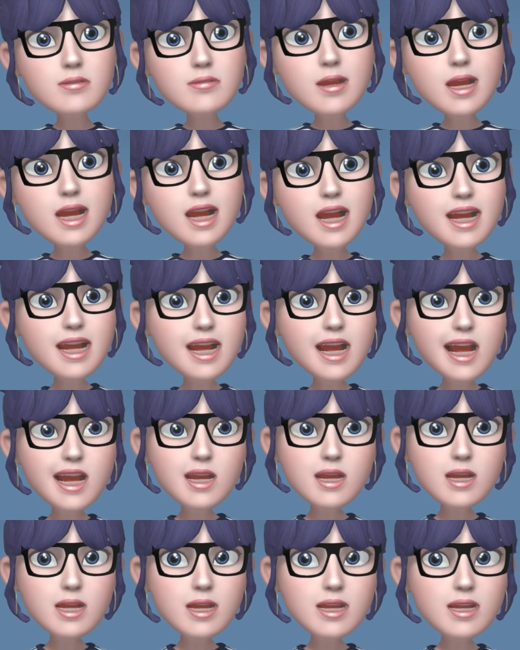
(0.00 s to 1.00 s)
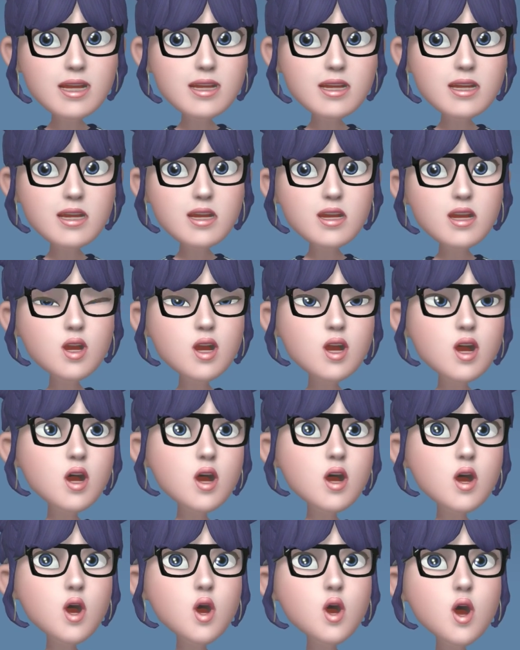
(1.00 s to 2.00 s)
panic attacks,
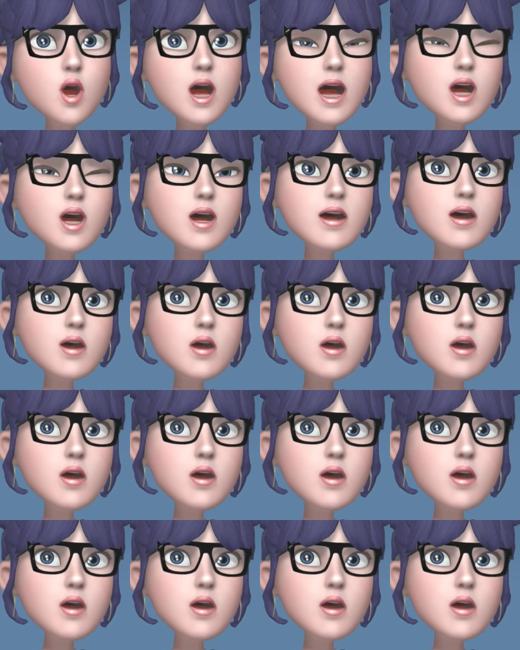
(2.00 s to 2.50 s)
and